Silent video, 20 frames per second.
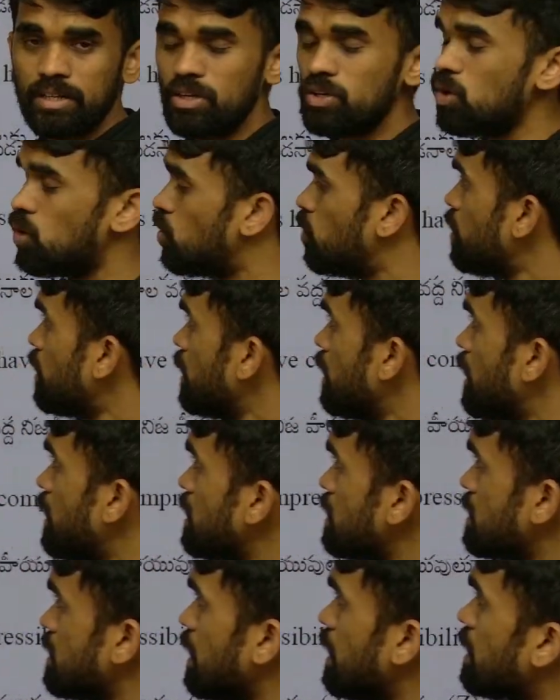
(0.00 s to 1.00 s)
No, it
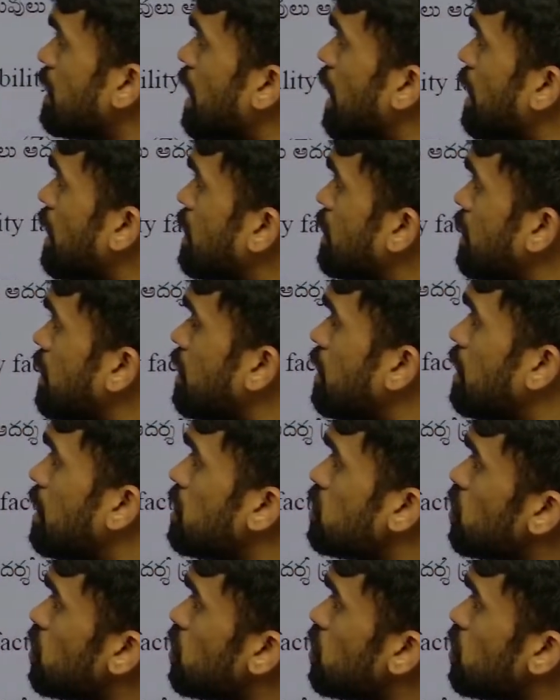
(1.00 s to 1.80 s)
is incorrect now. So